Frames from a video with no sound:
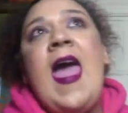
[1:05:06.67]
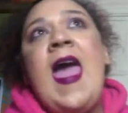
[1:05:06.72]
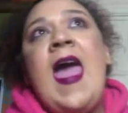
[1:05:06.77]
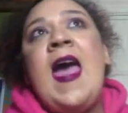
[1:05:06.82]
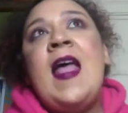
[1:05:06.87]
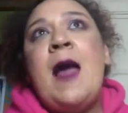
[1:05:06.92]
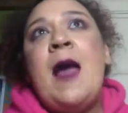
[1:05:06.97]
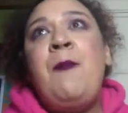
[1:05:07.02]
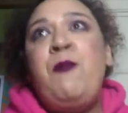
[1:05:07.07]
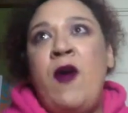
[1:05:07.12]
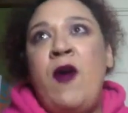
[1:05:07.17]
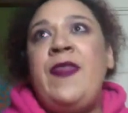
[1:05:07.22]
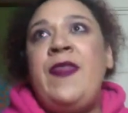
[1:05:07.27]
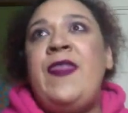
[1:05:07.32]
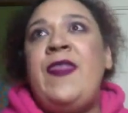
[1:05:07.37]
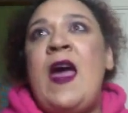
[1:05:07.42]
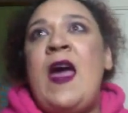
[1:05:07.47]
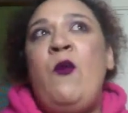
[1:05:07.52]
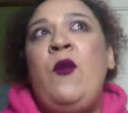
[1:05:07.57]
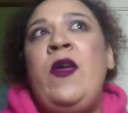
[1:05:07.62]
And I
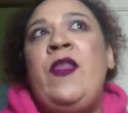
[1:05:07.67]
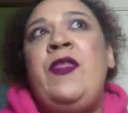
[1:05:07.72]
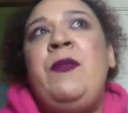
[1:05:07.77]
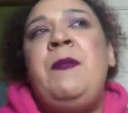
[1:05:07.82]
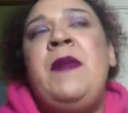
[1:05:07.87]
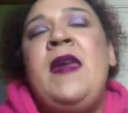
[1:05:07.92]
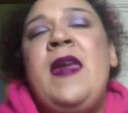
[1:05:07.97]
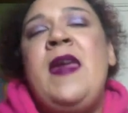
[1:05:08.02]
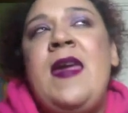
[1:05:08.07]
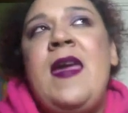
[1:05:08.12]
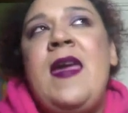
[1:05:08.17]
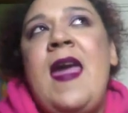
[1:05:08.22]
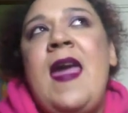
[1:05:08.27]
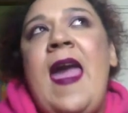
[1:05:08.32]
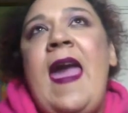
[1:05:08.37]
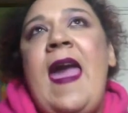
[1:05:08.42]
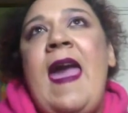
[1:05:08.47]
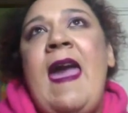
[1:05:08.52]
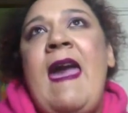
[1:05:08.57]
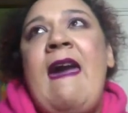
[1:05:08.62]
brought that with me,
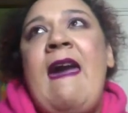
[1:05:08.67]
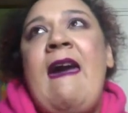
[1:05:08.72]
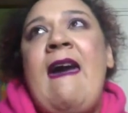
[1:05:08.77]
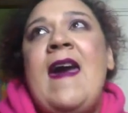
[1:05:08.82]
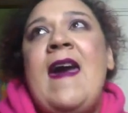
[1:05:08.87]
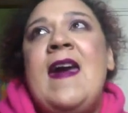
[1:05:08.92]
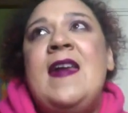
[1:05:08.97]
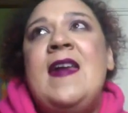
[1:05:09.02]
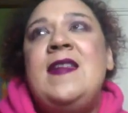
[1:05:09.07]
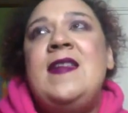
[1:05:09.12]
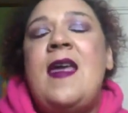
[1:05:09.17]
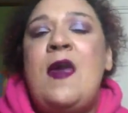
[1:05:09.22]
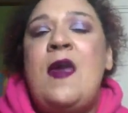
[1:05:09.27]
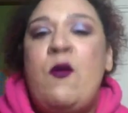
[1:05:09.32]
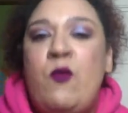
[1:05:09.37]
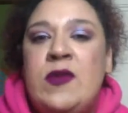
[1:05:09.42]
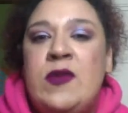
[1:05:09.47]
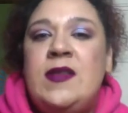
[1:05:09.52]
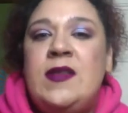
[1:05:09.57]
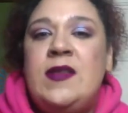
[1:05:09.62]
and
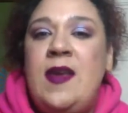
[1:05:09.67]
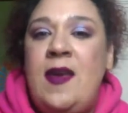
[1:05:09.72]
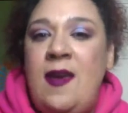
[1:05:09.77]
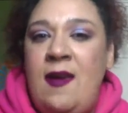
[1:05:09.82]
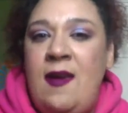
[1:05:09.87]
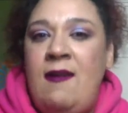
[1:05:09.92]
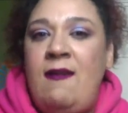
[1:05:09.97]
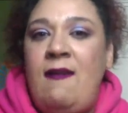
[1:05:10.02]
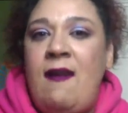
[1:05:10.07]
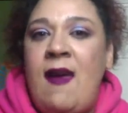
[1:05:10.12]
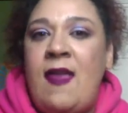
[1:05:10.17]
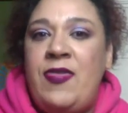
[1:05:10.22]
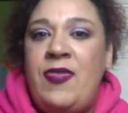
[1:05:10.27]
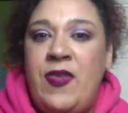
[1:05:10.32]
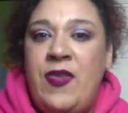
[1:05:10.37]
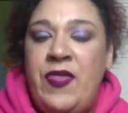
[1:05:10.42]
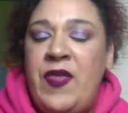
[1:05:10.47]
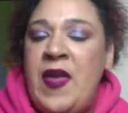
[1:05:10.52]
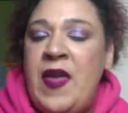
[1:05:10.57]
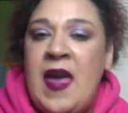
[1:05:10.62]
it was a hit at
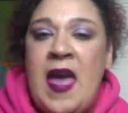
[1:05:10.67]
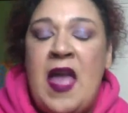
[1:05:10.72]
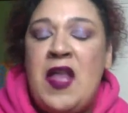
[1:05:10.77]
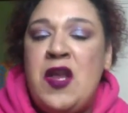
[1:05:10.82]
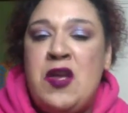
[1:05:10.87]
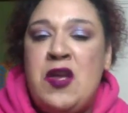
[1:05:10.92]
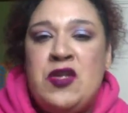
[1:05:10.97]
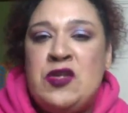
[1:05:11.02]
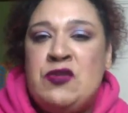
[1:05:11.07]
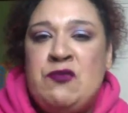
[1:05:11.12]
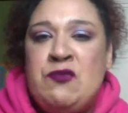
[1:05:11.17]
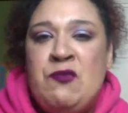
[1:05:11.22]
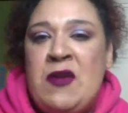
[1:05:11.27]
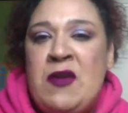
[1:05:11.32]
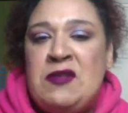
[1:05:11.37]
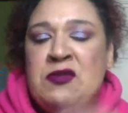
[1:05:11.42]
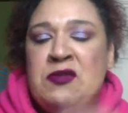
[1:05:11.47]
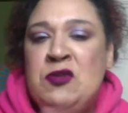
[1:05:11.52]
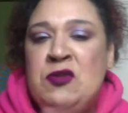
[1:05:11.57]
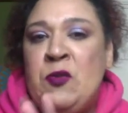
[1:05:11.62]
the thing. And it just
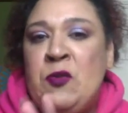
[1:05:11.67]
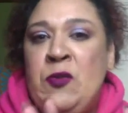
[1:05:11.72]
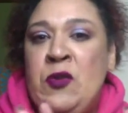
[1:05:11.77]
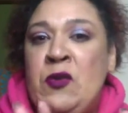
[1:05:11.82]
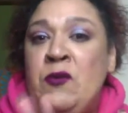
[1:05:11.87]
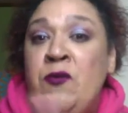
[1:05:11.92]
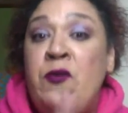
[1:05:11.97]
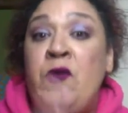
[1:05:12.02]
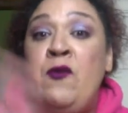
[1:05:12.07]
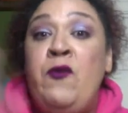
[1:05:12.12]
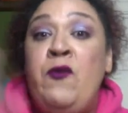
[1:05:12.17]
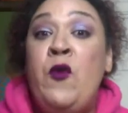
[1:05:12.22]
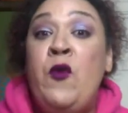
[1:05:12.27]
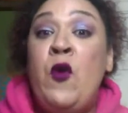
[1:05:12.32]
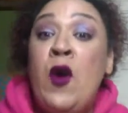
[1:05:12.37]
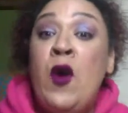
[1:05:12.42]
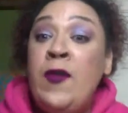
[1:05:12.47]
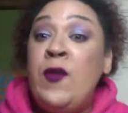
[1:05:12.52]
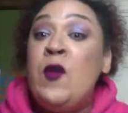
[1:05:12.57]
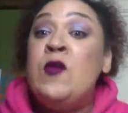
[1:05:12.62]
read so beautiful
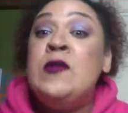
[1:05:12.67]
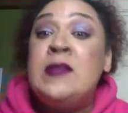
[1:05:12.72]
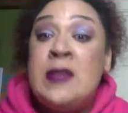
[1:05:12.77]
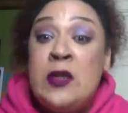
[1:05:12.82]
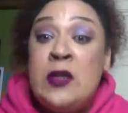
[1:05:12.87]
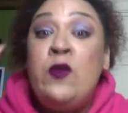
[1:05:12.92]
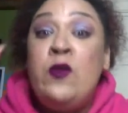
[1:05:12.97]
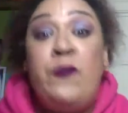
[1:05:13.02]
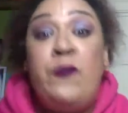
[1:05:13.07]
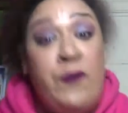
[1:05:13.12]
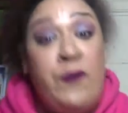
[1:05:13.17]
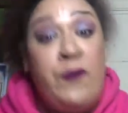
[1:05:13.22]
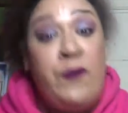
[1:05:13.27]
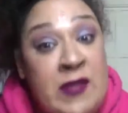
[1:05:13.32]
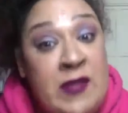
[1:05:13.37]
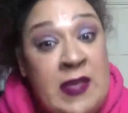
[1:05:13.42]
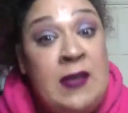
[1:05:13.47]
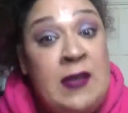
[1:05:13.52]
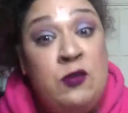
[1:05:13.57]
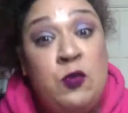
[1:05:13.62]
for those little
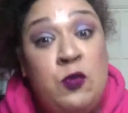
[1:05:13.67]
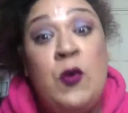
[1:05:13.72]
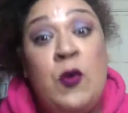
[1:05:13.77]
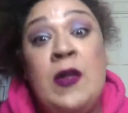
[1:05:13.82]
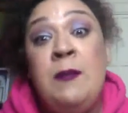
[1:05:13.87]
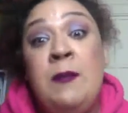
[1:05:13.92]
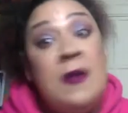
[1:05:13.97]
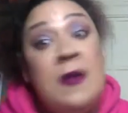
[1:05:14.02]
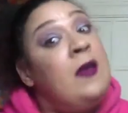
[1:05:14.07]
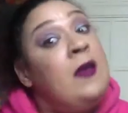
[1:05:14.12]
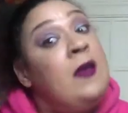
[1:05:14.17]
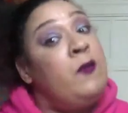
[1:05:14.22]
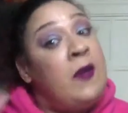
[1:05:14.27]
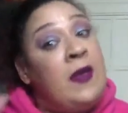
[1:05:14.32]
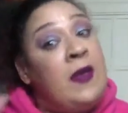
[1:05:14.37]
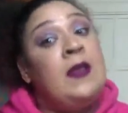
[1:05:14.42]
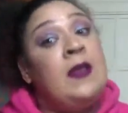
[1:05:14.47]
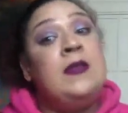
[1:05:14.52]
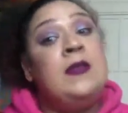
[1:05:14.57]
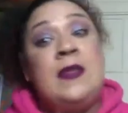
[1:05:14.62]
15-20 minute
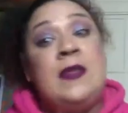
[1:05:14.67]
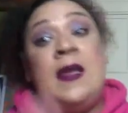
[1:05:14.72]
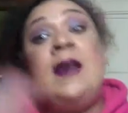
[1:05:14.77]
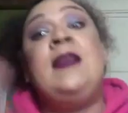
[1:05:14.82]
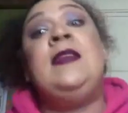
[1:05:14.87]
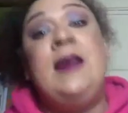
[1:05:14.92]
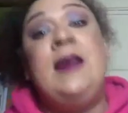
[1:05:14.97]
readings that I